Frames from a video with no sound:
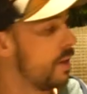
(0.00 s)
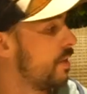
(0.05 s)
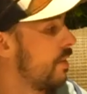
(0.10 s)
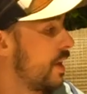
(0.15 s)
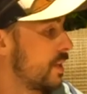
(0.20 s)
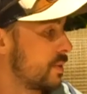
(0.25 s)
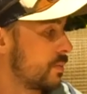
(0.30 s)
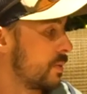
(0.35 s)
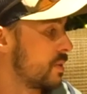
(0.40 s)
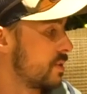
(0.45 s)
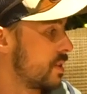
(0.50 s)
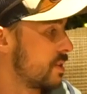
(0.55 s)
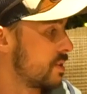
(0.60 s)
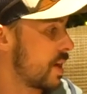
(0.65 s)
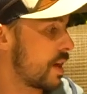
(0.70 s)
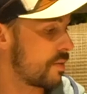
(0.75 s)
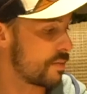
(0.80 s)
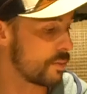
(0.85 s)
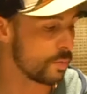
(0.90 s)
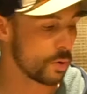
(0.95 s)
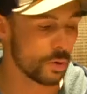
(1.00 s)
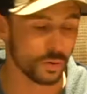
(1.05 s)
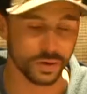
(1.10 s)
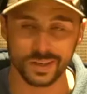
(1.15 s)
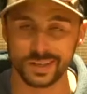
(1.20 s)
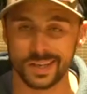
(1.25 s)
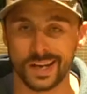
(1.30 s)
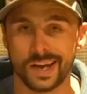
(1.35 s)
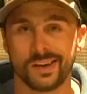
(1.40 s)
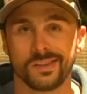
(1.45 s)
That's why it's nice to have it
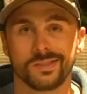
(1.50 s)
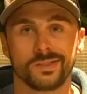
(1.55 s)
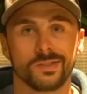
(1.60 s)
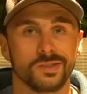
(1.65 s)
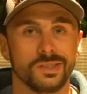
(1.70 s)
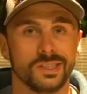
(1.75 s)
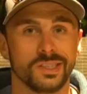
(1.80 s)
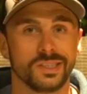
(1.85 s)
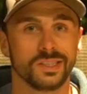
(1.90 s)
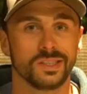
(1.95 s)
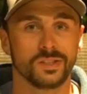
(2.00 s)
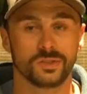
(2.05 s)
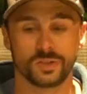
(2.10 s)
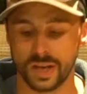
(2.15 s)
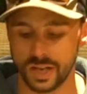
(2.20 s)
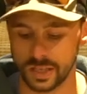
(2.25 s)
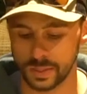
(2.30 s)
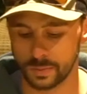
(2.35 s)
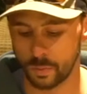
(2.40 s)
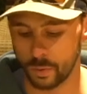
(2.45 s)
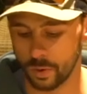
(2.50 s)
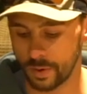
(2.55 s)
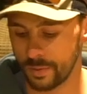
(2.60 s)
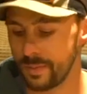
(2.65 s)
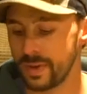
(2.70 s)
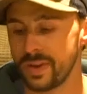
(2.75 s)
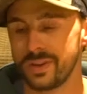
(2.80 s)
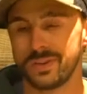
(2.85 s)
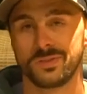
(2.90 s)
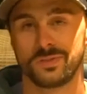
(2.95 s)
broken down so it's easy to
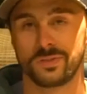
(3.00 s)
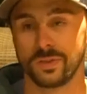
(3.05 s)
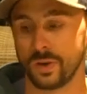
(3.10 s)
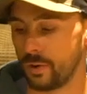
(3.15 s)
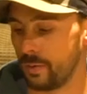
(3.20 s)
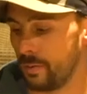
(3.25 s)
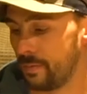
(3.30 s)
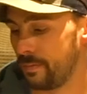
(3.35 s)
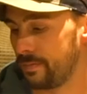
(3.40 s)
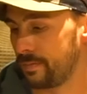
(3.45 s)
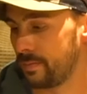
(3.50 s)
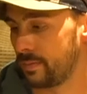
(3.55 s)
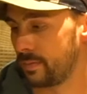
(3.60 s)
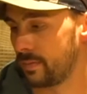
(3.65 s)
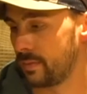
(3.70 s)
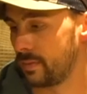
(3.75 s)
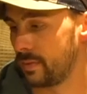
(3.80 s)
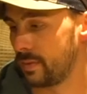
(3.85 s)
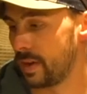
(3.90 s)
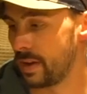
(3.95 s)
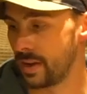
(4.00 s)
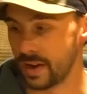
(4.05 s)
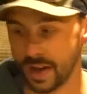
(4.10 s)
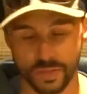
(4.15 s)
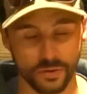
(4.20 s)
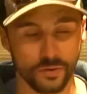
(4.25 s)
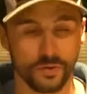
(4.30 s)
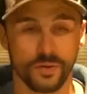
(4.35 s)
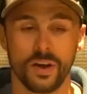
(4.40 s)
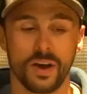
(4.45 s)
transport. So
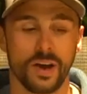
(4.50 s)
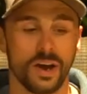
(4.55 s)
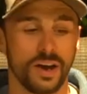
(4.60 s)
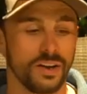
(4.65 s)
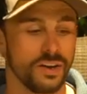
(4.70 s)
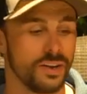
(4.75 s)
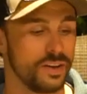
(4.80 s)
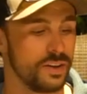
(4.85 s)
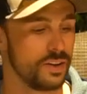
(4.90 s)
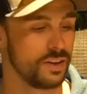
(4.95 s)
another rod.